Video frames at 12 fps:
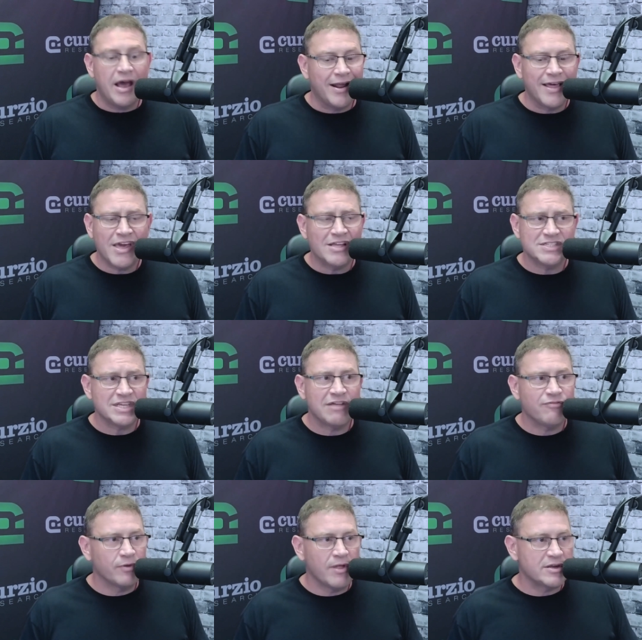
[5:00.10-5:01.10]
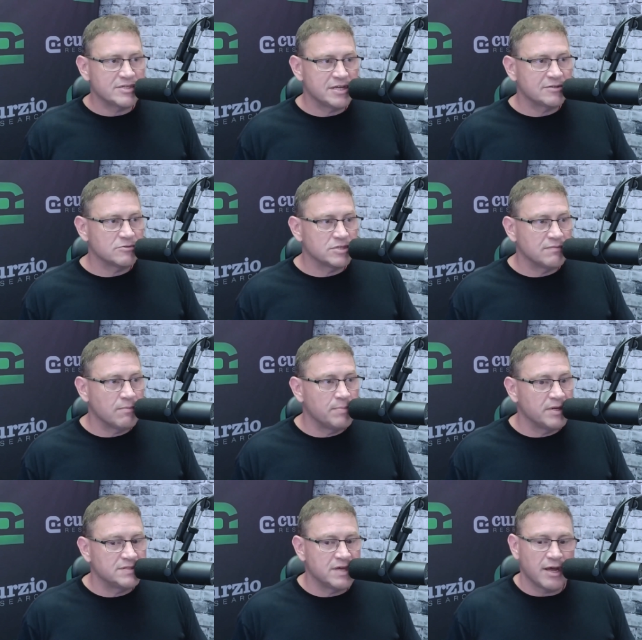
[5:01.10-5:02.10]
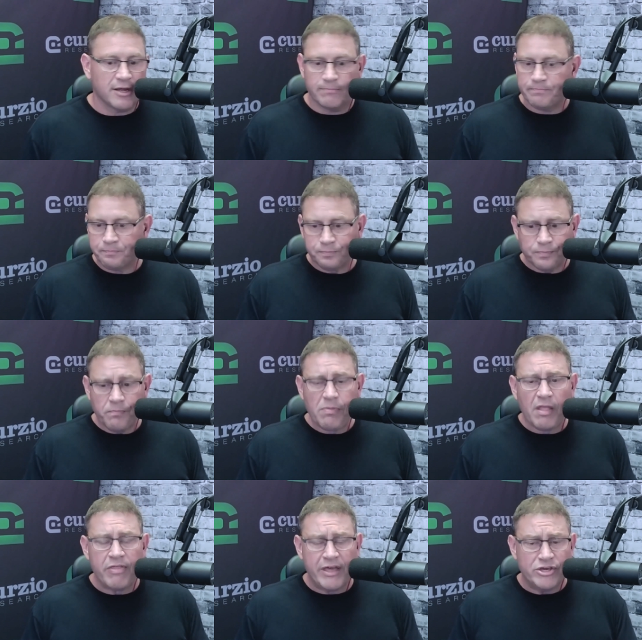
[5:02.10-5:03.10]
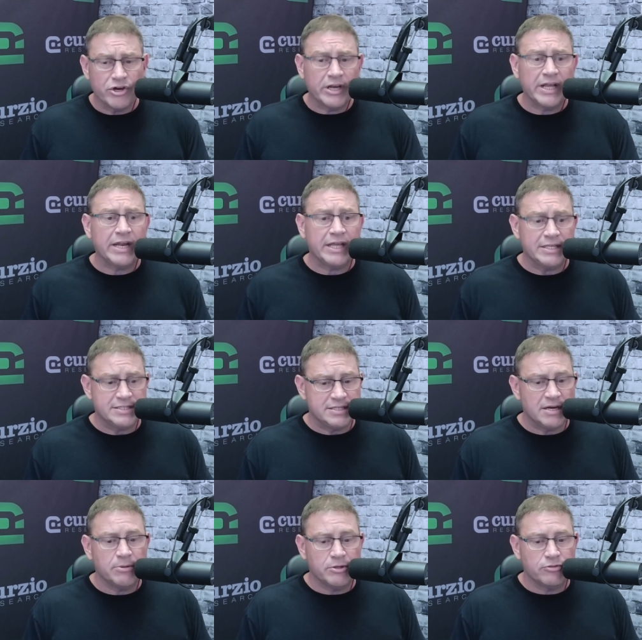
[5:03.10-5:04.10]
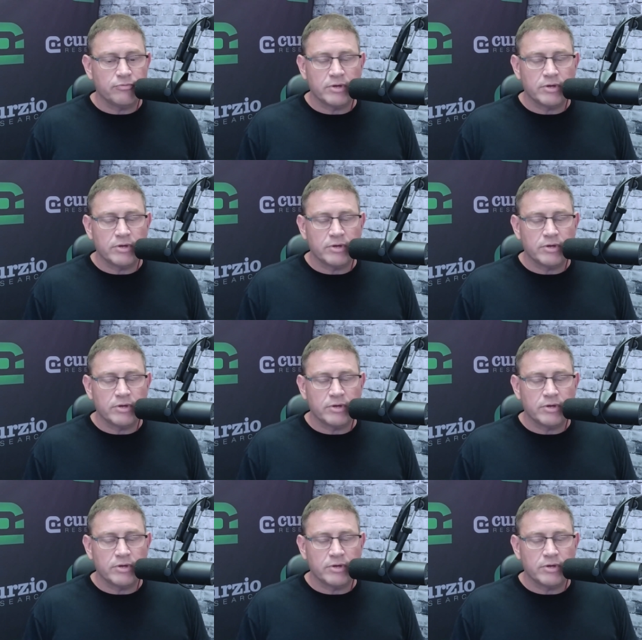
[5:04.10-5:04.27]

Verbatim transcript: And I can't say that for a lot of sectors, even big tech, that you're going to get an easy double in